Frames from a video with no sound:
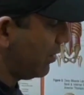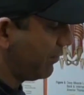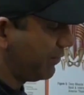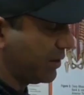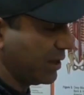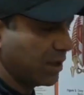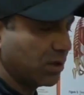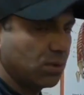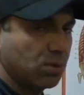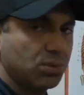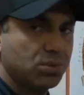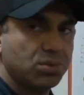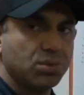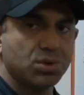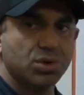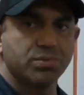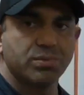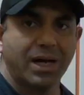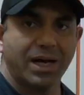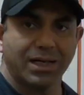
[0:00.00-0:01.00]
of the
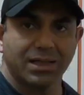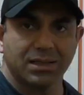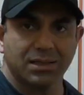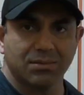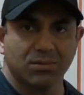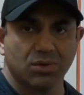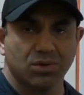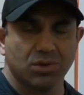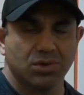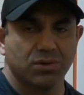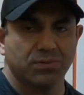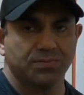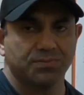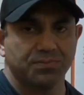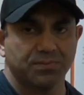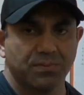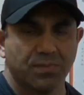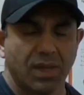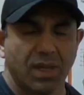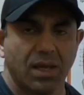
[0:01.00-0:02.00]
gluteus maximus.
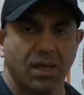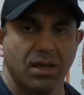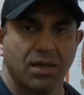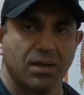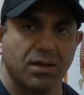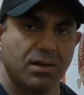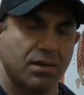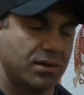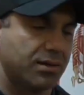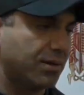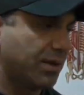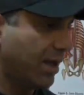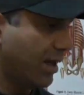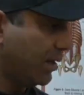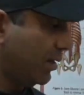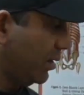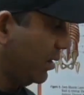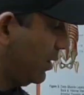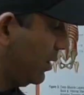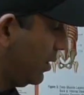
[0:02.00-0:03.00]

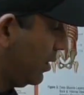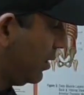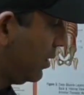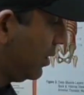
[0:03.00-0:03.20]
Then